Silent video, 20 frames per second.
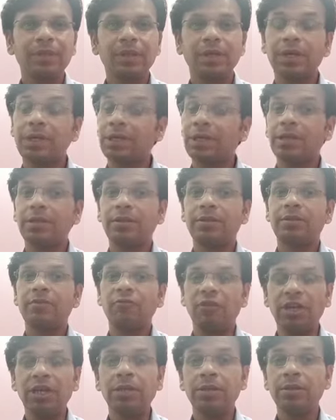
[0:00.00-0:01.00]
It is
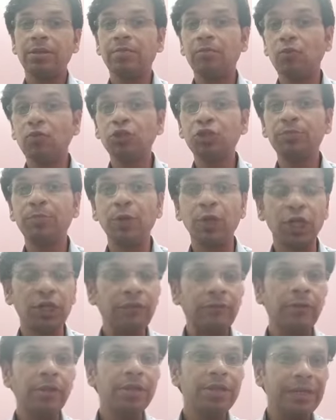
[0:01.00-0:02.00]
Venice's most
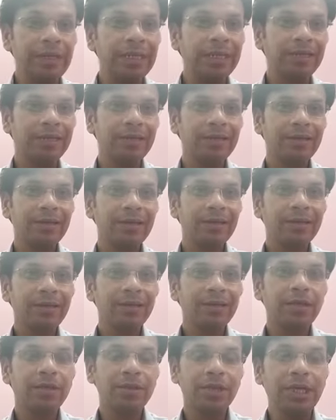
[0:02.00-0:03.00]
beautiful city.
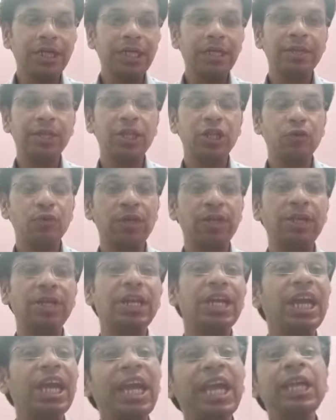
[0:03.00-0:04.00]
The city is
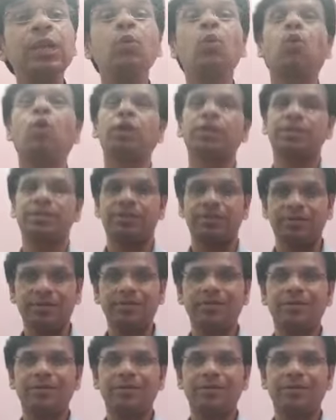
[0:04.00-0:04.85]
situated in water.